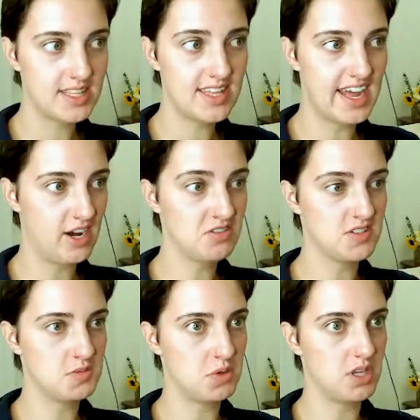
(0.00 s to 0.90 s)
the house
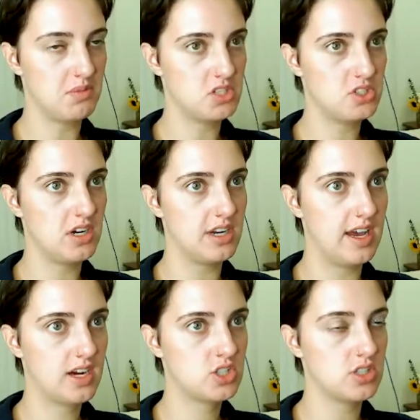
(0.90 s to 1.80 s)
is pretty much done,
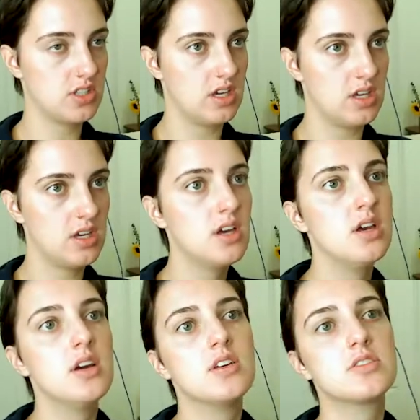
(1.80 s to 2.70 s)
actually.
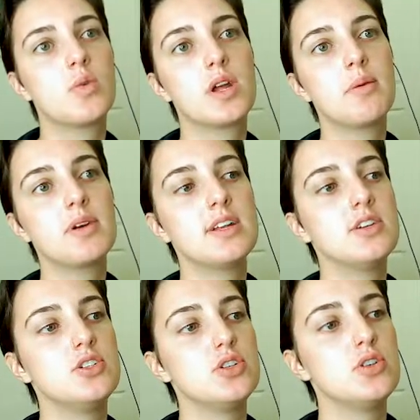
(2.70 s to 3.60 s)
So what I'm
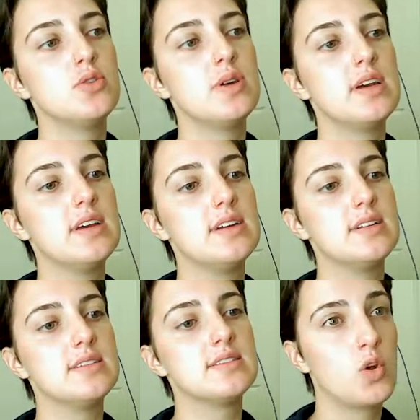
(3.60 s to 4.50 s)
gonna do
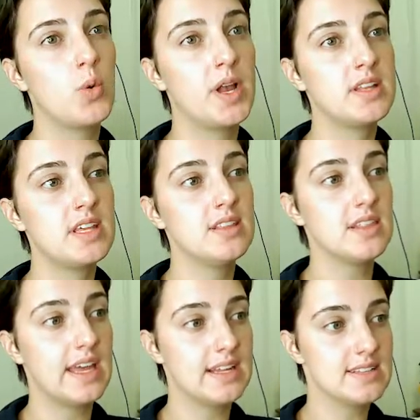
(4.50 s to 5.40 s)
is quickly
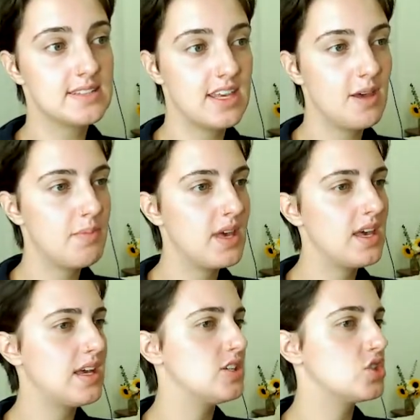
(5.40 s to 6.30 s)
landscape
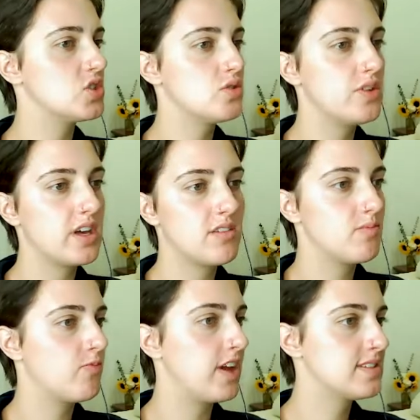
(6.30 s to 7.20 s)
it and just like
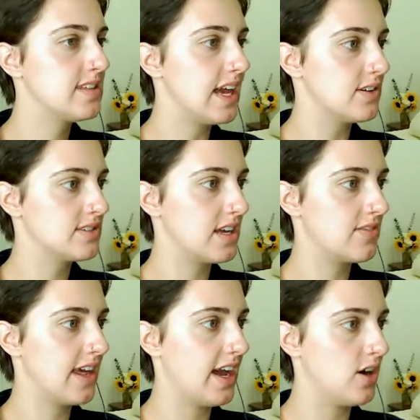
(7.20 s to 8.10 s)
fix the outside of
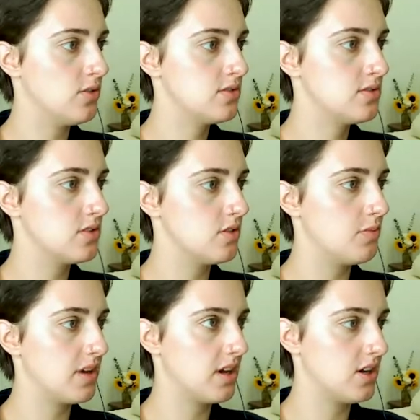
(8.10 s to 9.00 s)
the house. Oh
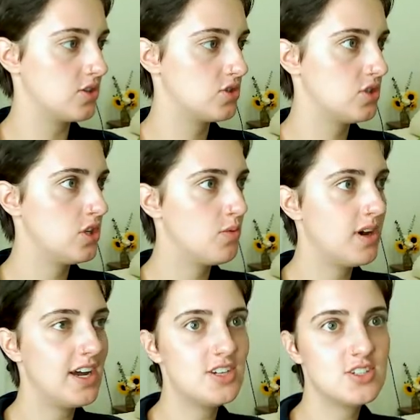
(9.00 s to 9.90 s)
my gosh. You know
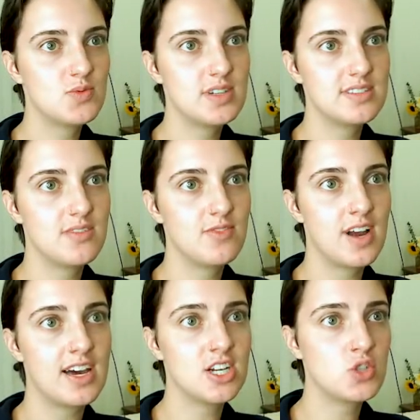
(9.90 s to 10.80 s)
what? I just realized I
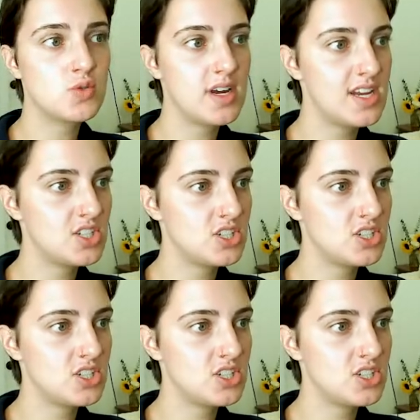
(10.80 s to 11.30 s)
forgot a trash